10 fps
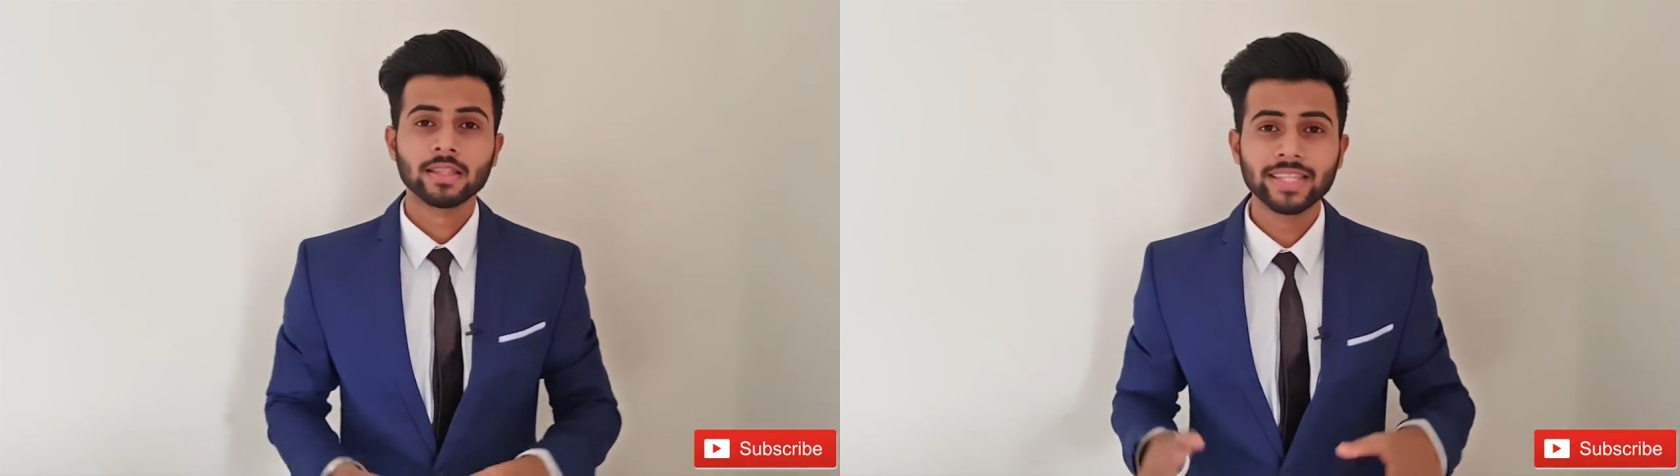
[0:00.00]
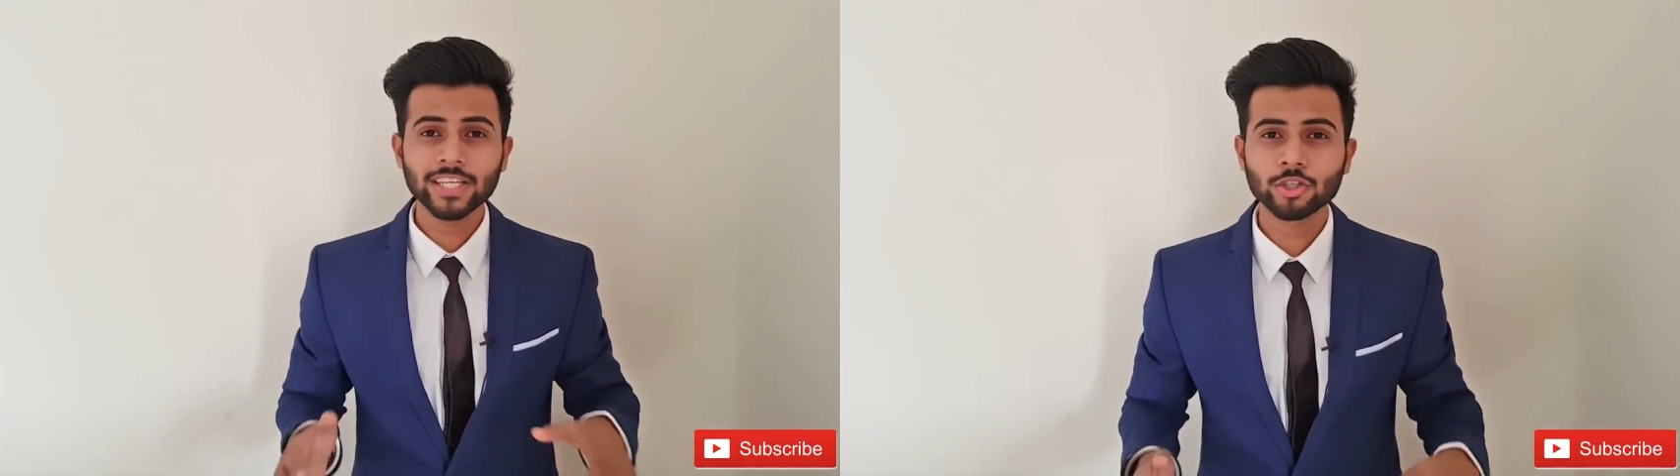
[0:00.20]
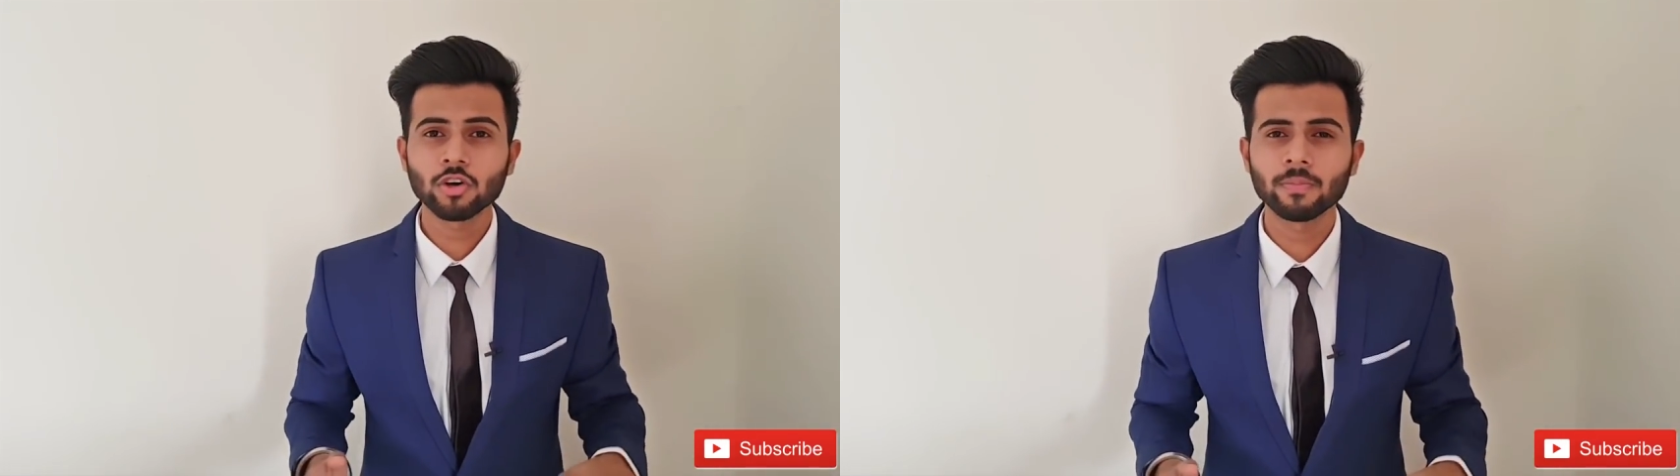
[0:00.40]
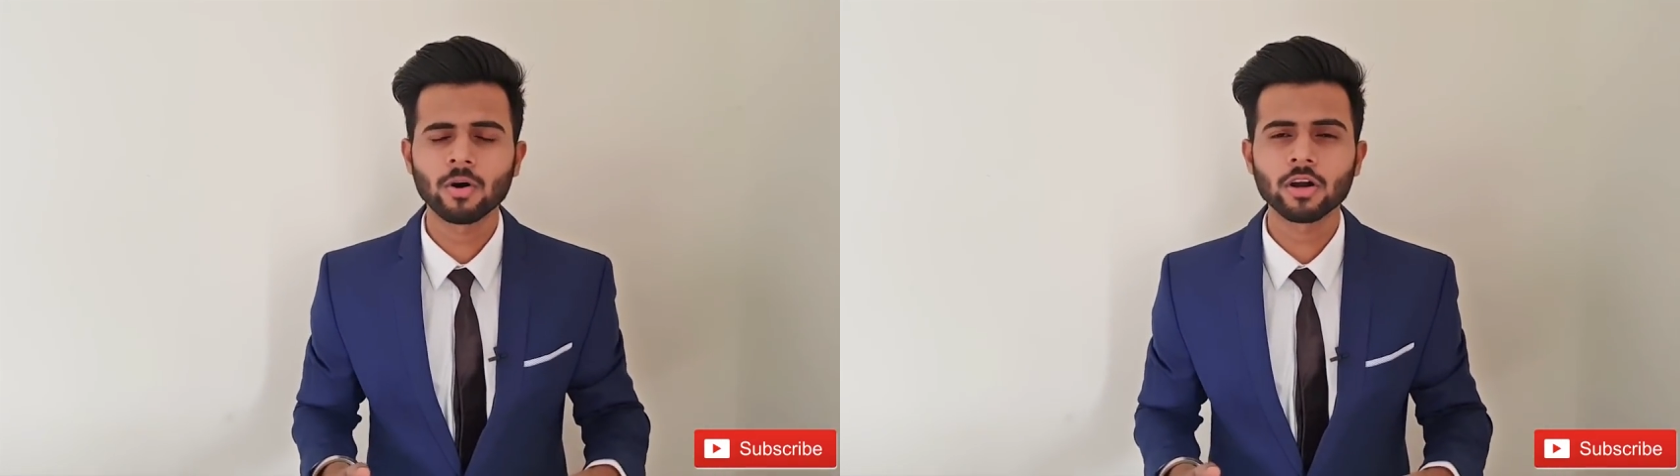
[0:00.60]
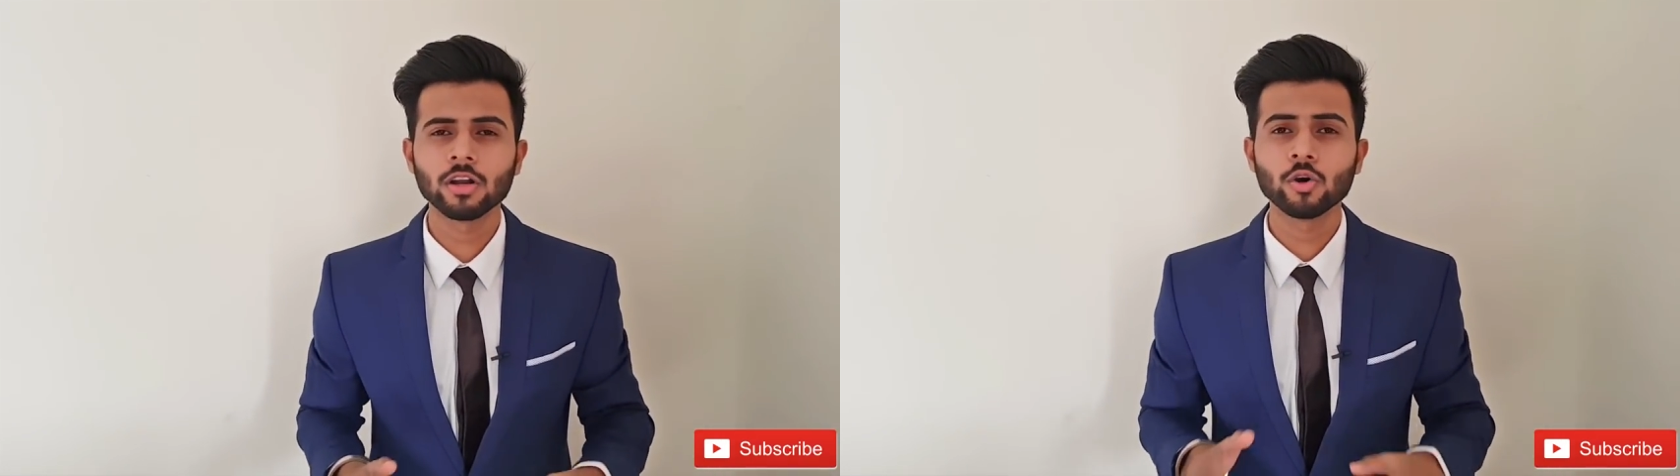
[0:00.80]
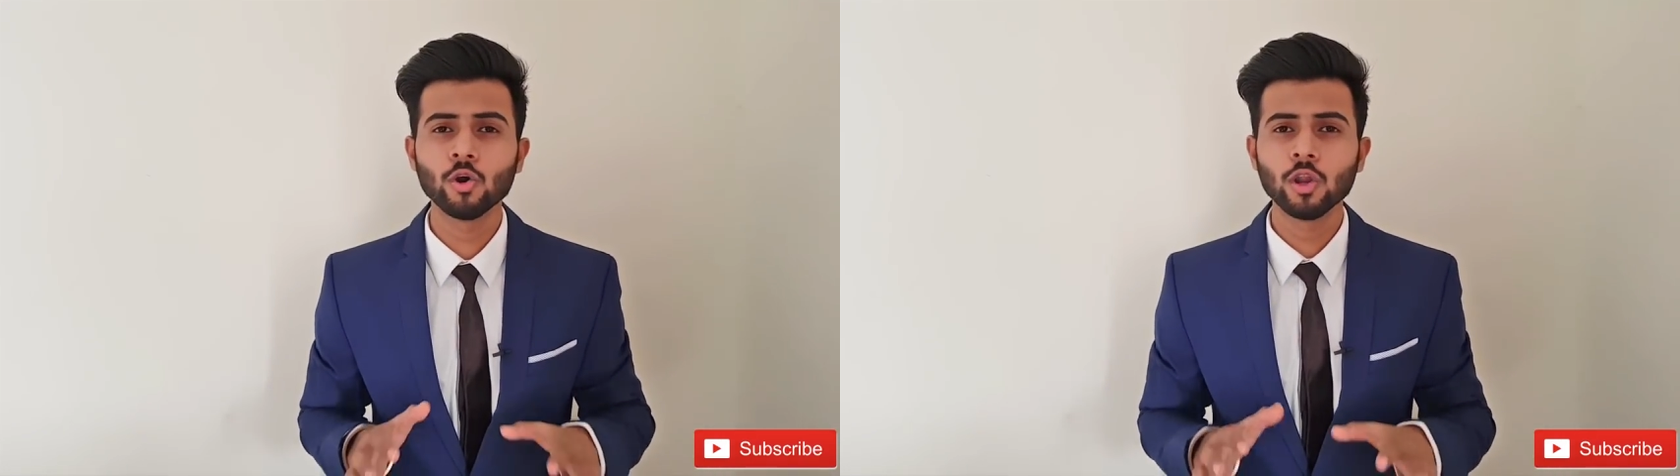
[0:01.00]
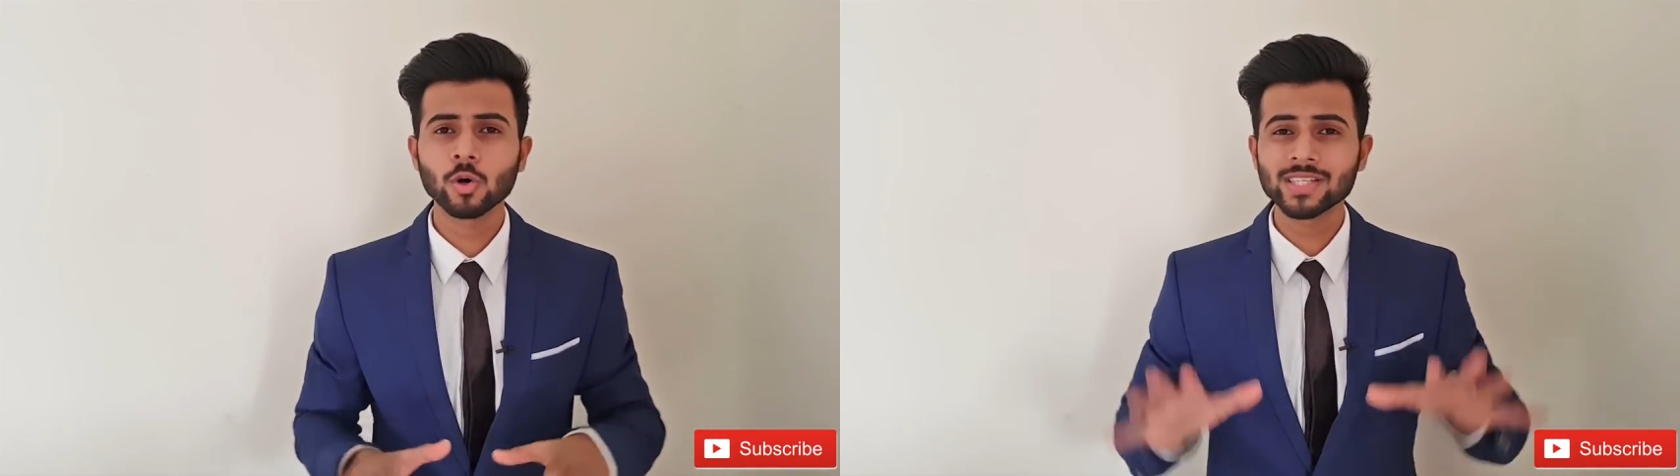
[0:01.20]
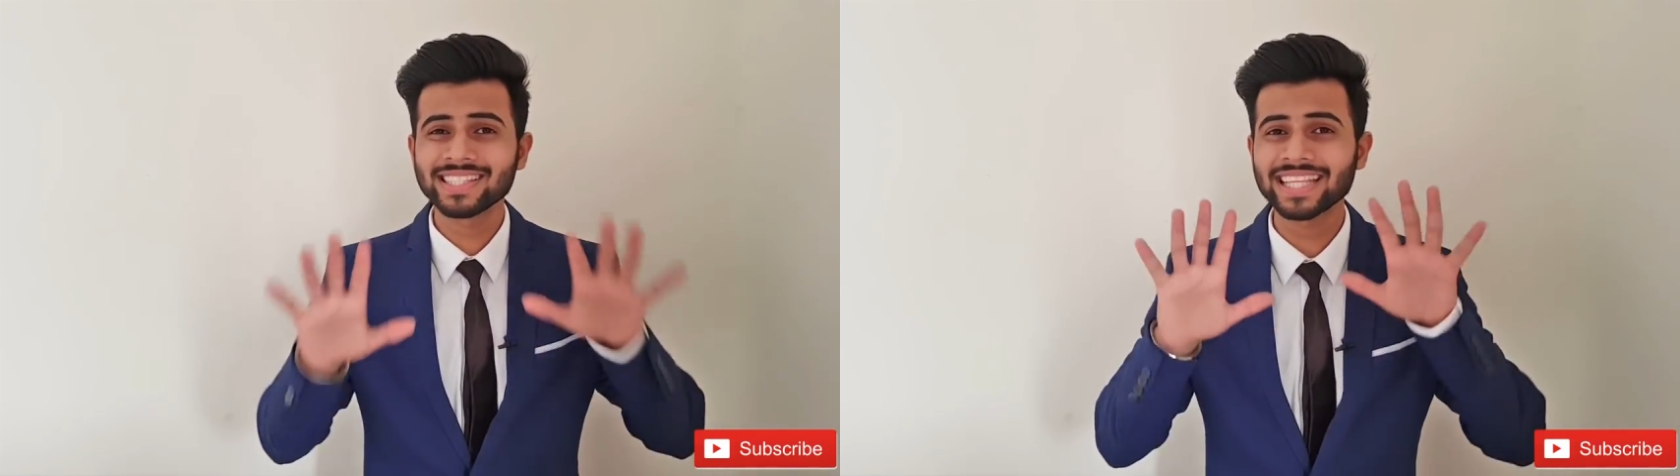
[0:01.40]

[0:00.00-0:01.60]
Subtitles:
They show a model who looks